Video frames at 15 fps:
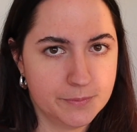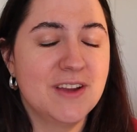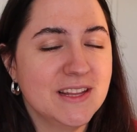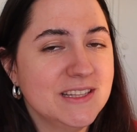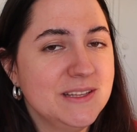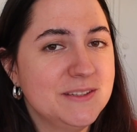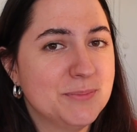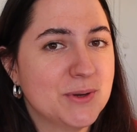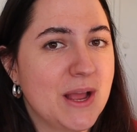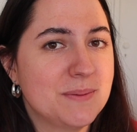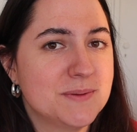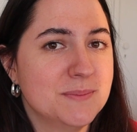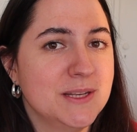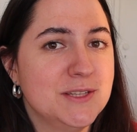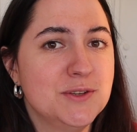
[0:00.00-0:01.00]
Finally,
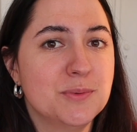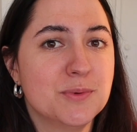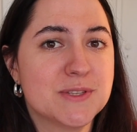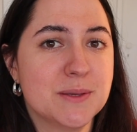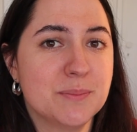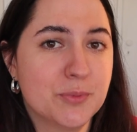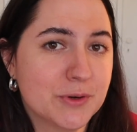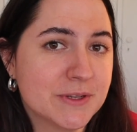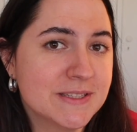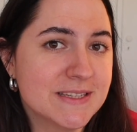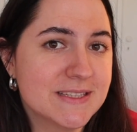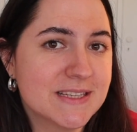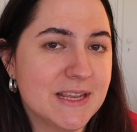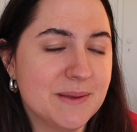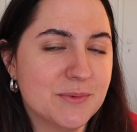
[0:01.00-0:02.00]
perhaps my two most important
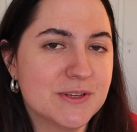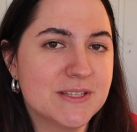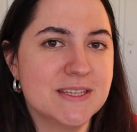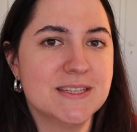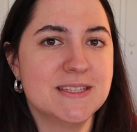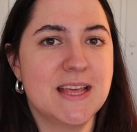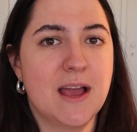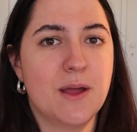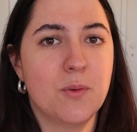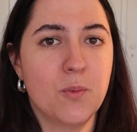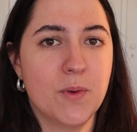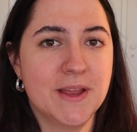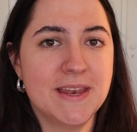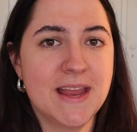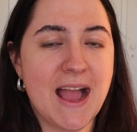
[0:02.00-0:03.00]
disclaimers is that one,